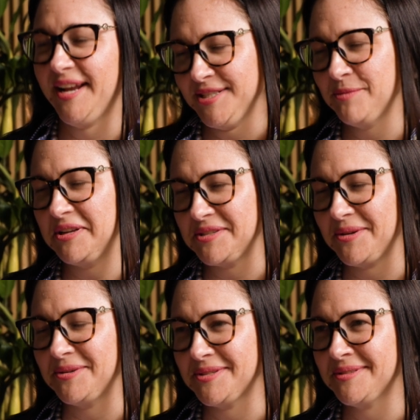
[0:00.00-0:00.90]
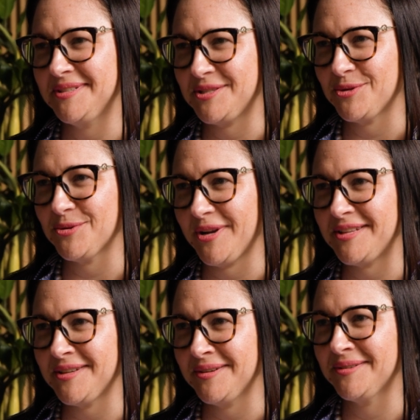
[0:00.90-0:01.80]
It has to be disclosed. Is the short answer.